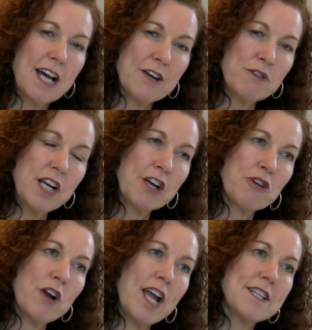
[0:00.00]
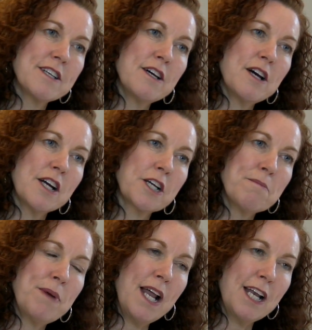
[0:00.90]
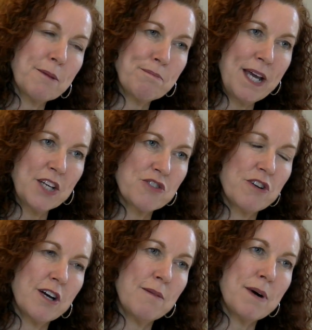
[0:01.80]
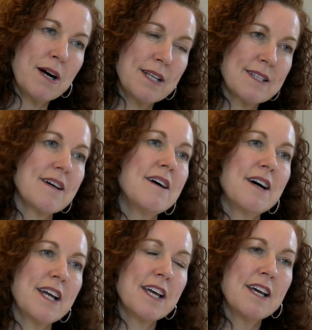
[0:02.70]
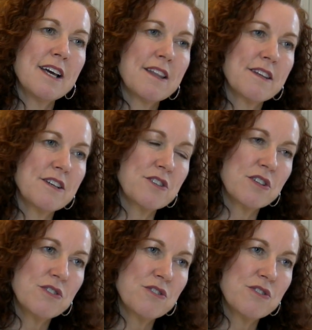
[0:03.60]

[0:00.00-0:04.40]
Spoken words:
and really create a compelling picture in our mind's eye that